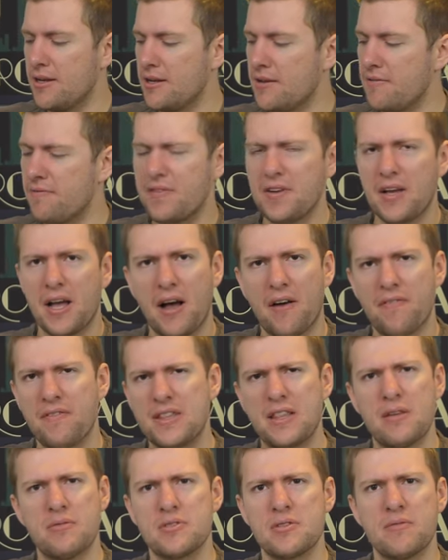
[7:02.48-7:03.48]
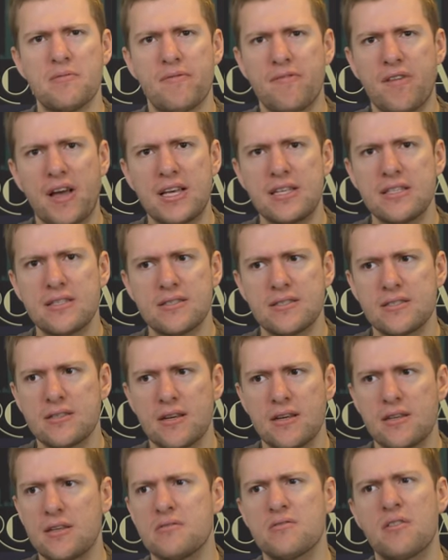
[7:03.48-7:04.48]
forget. I think there was some fates.
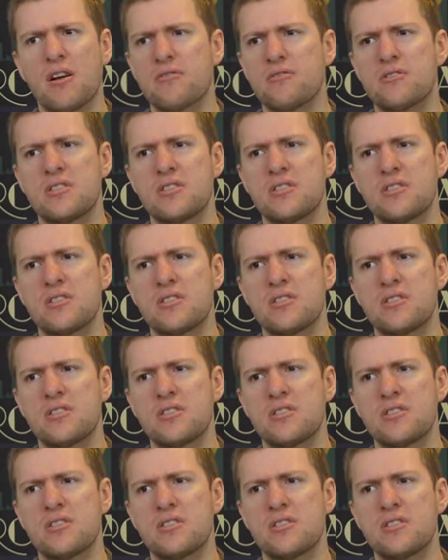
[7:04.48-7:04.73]
You're out to